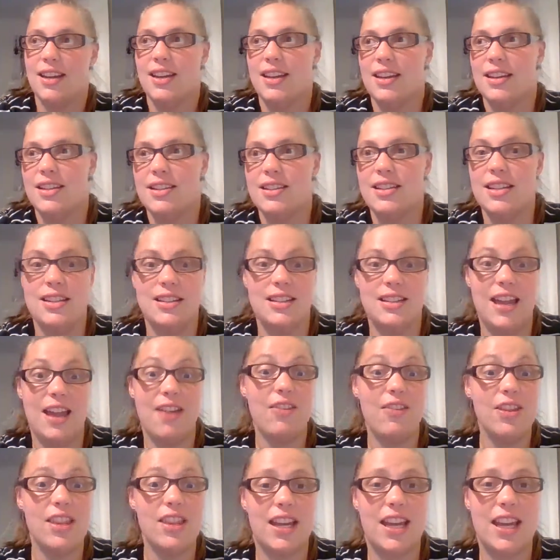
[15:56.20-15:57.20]
since
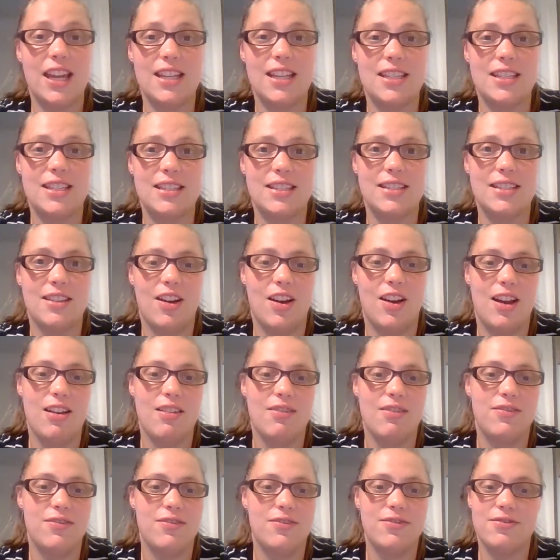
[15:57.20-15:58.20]
having the kids,
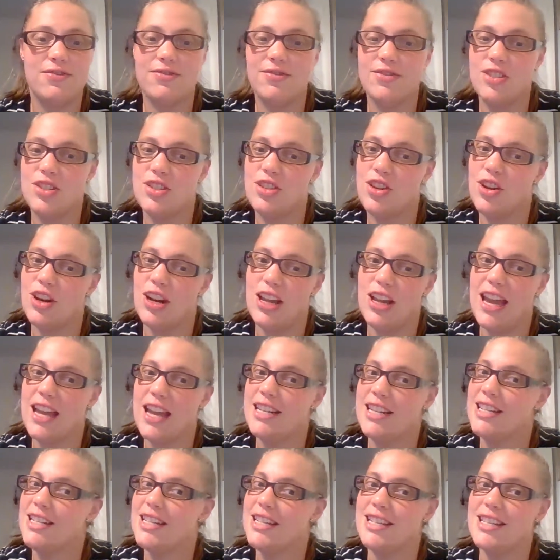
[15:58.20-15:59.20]
I've certainly had
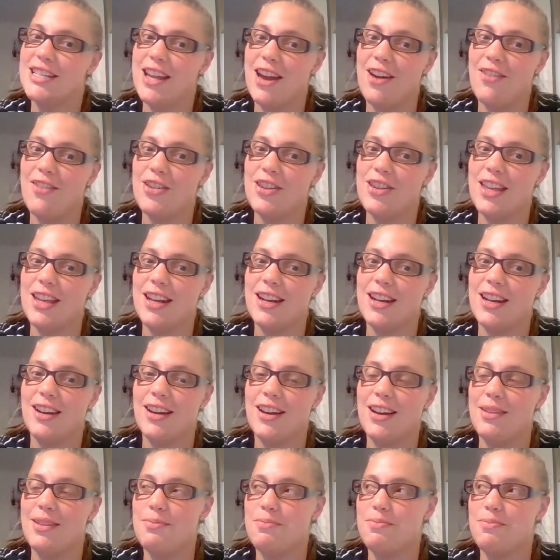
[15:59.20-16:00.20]
to discover that
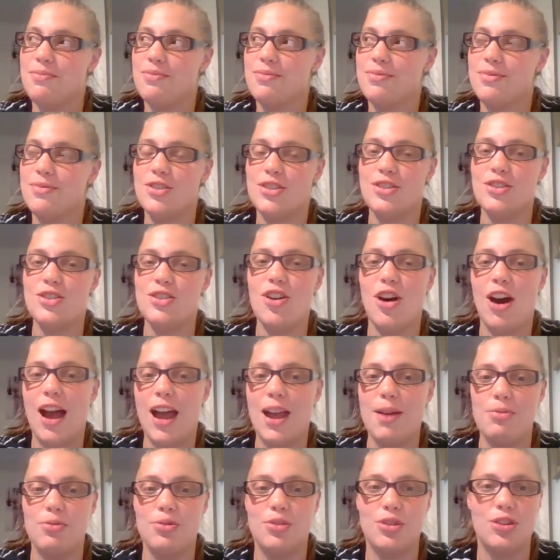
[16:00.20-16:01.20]
I'm not
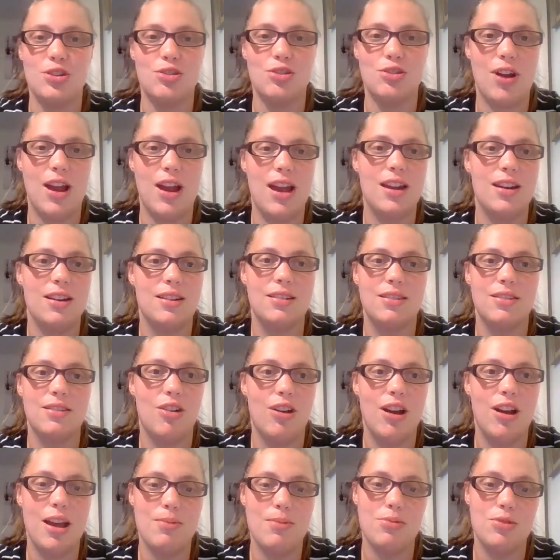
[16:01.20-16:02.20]
able to train and
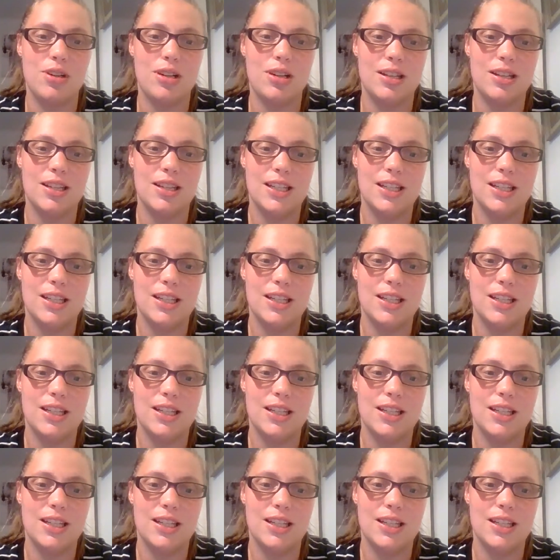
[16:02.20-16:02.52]
not able to